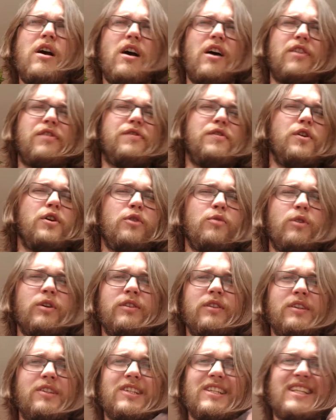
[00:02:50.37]
a third
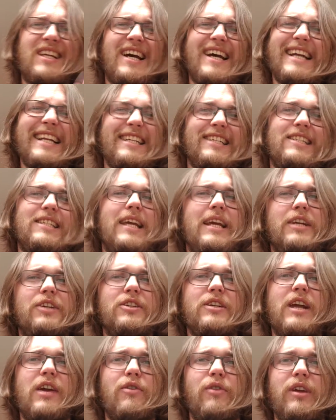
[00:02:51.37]
one that's entirely
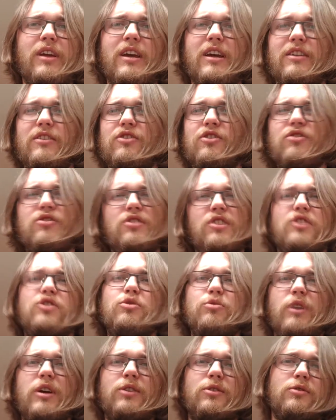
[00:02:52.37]
stationary and just
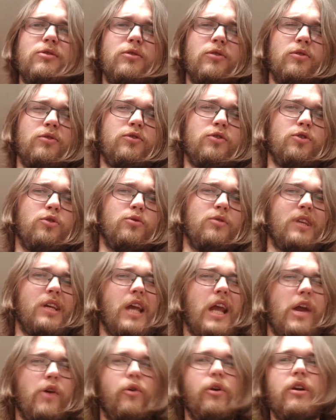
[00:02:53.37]
situational to
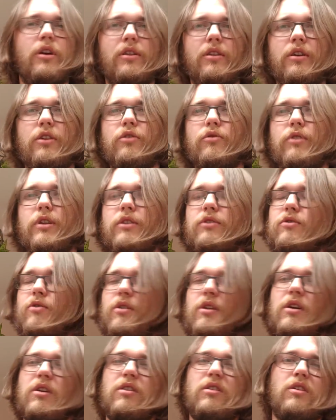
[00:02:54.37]
the area that you're in.
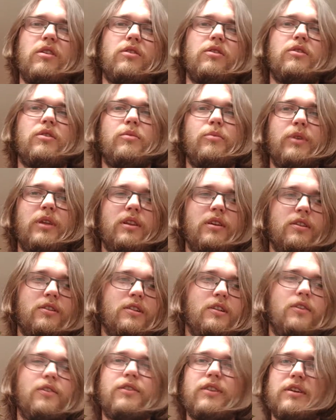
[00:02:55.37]
So there'll be
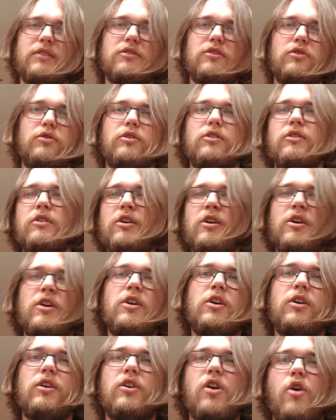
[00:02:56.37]
these little things that you
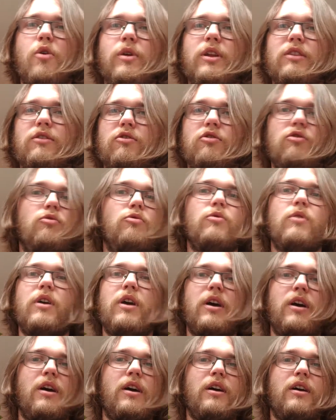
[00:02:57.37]
can go into.
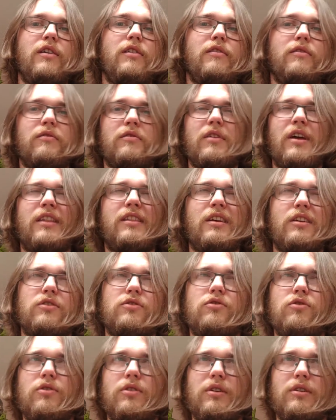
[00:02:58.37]
I think
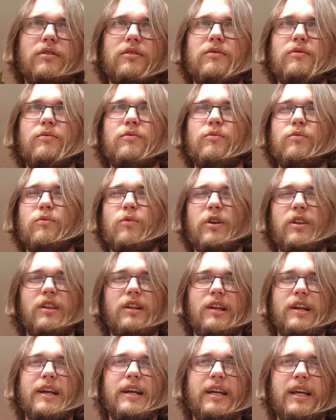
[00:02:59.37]
it's during one of
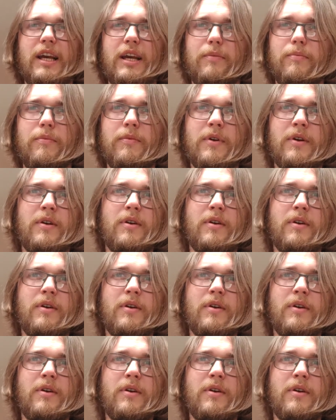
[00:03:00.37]
the later game